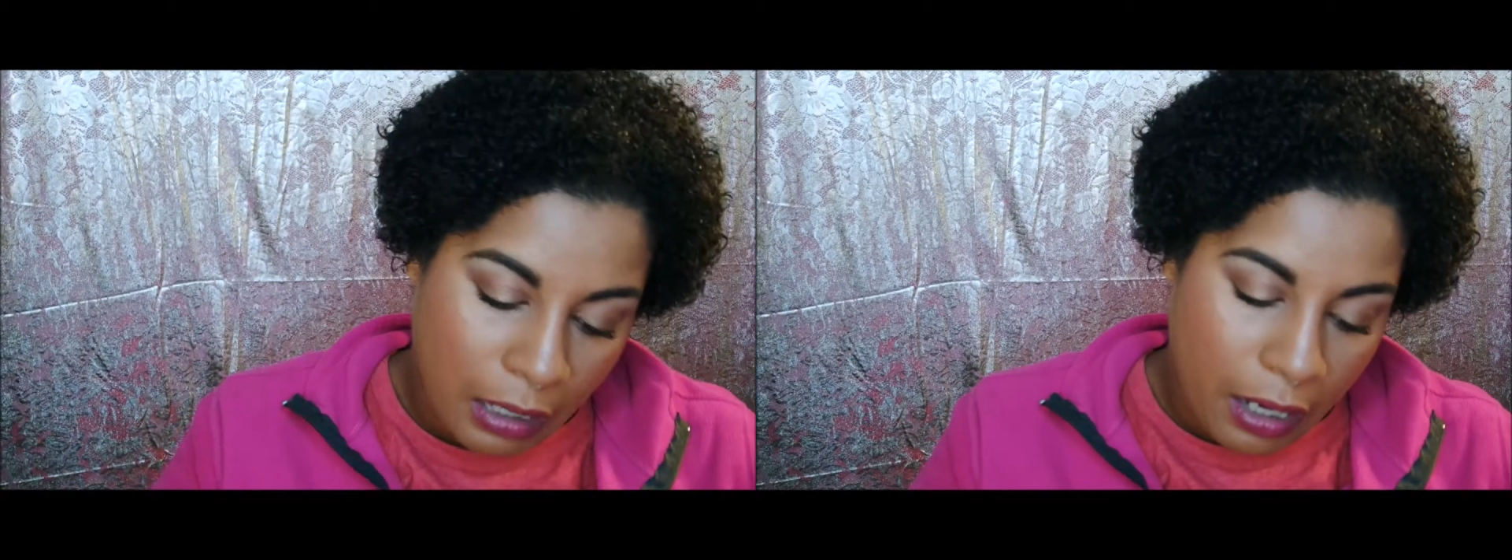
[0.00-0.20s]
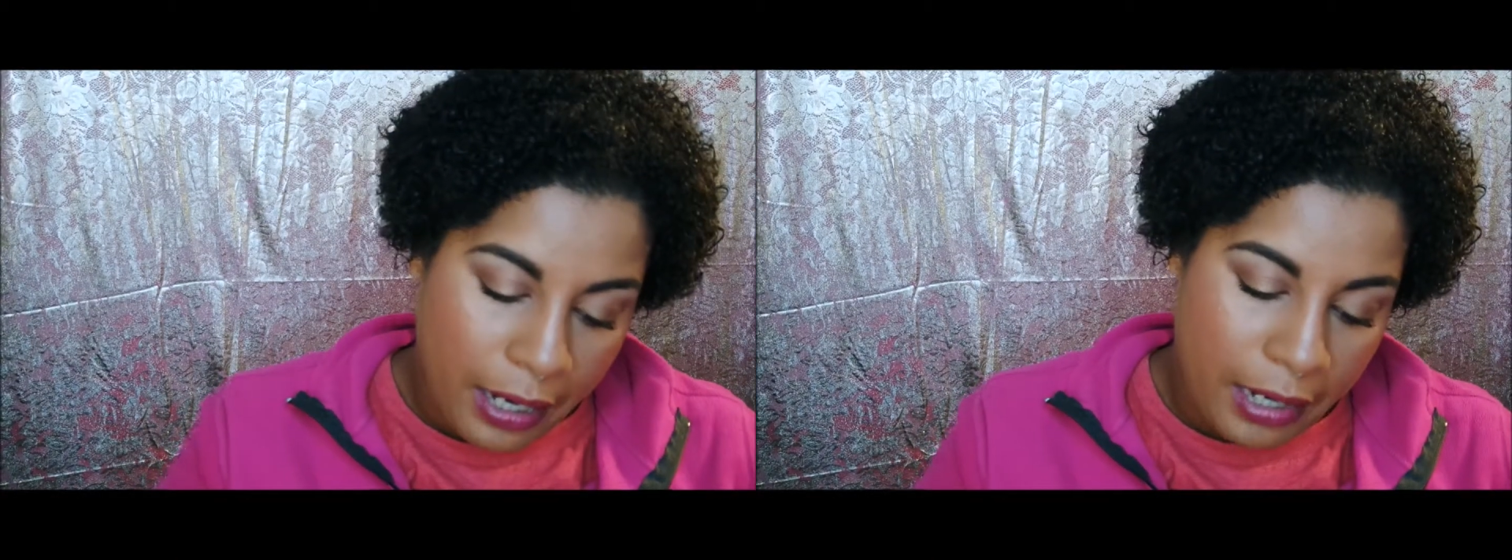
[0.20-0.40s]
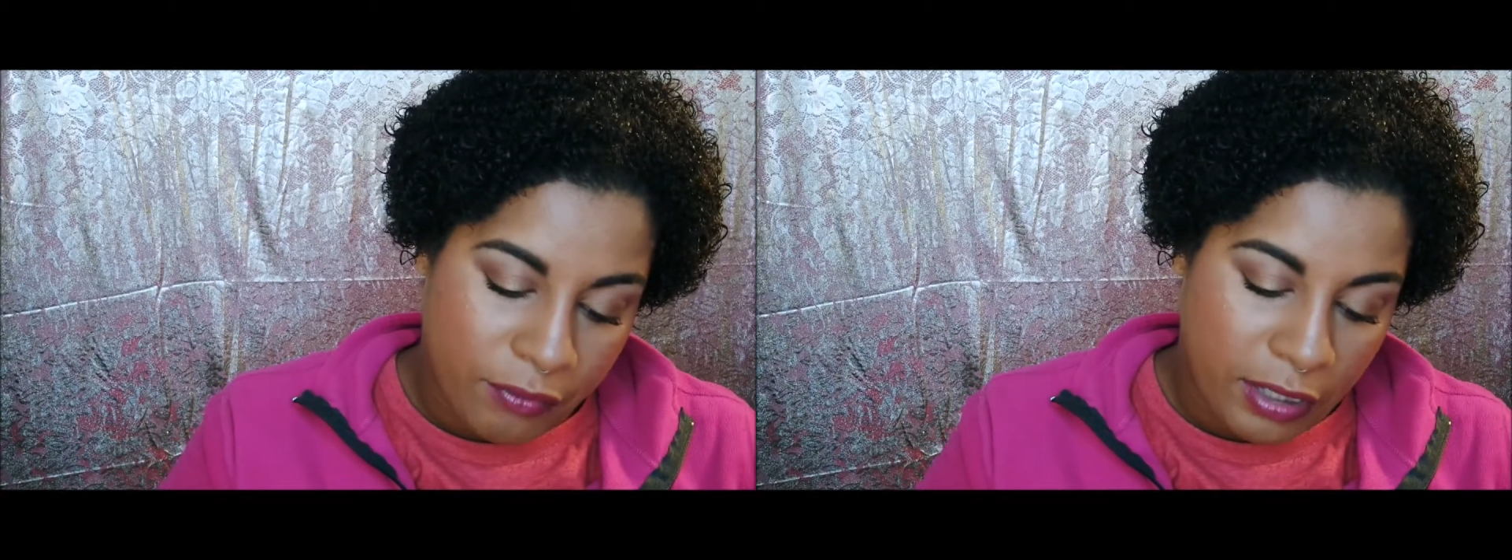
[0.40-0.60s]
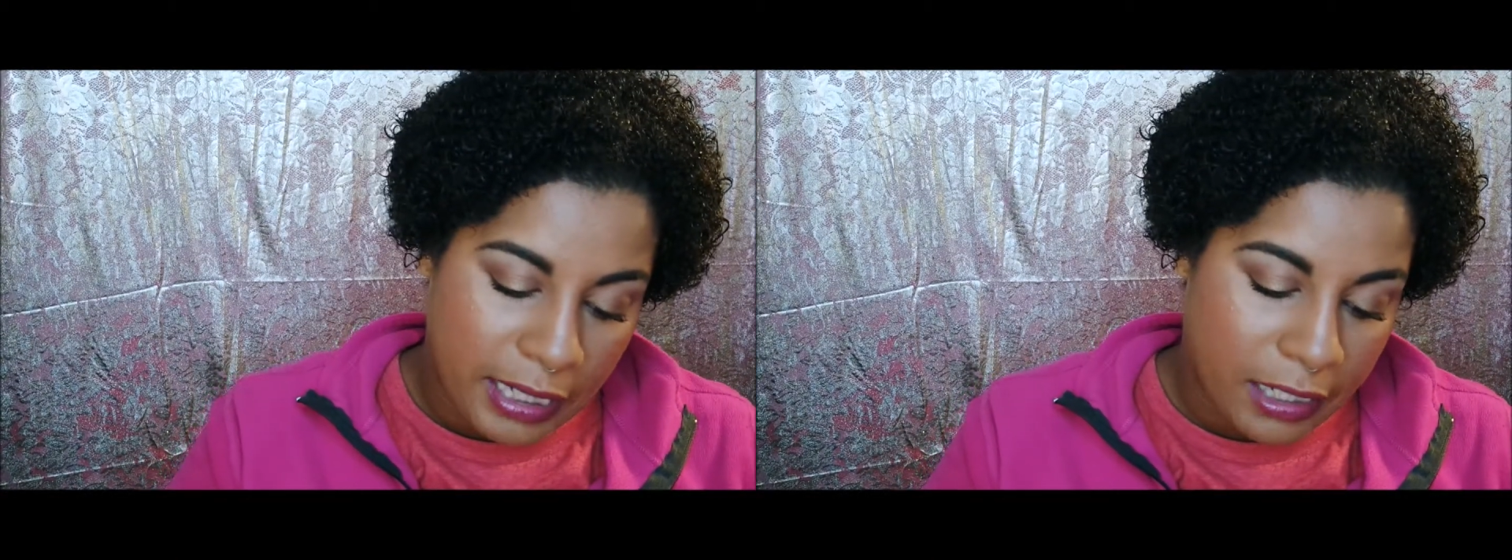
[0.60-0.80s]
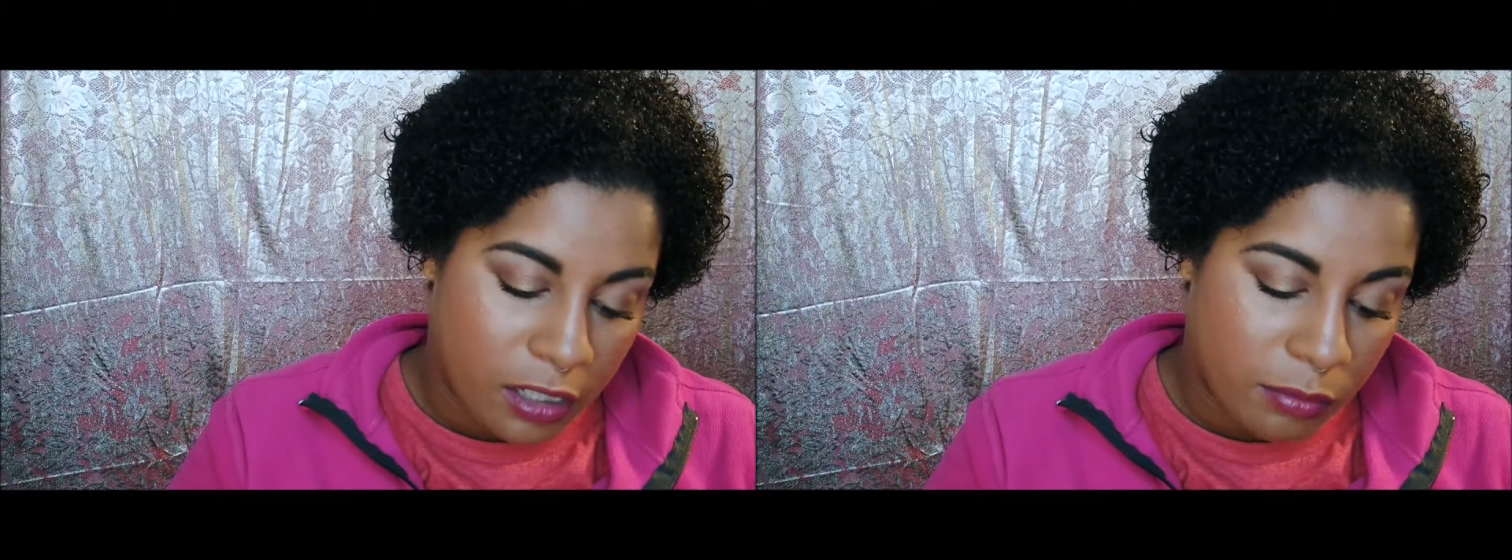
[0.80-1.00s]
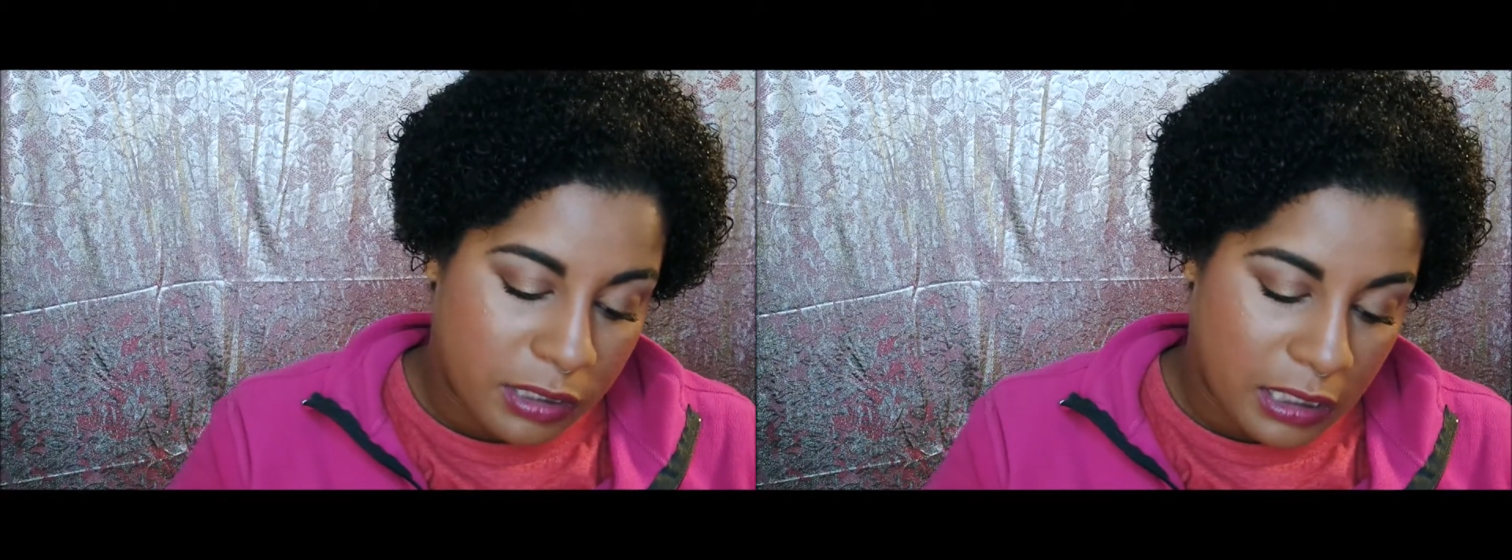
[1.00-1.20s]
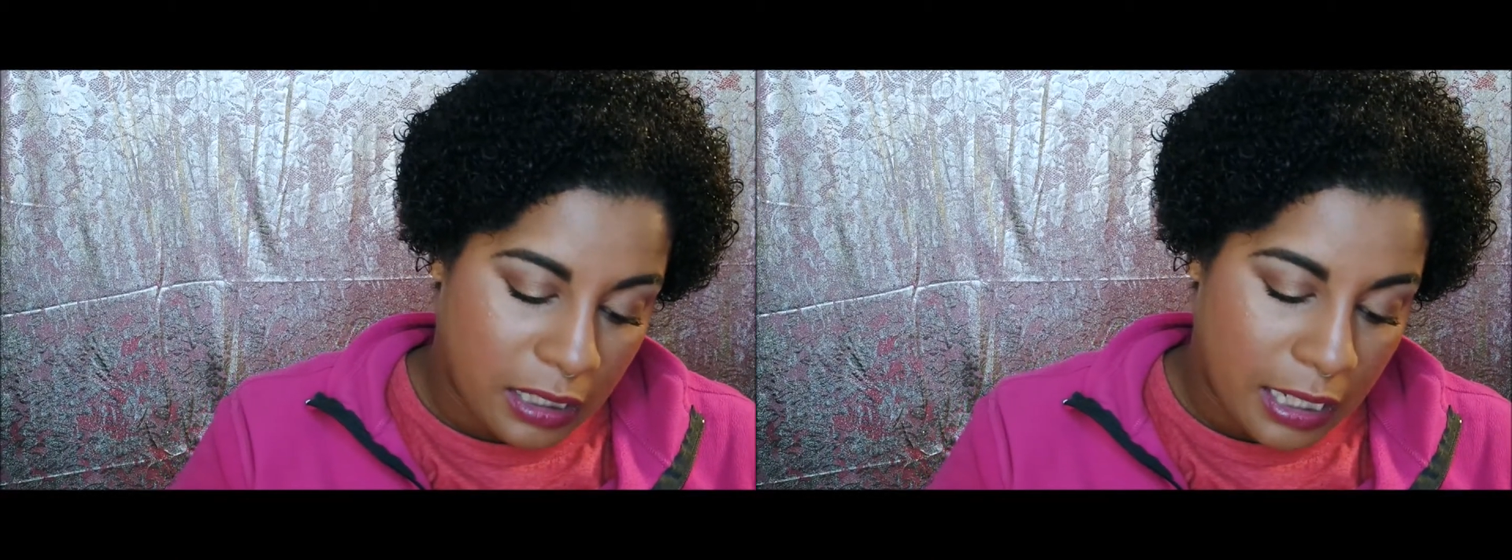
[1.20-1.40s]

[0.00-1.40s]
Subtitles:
I have the Lancome Tint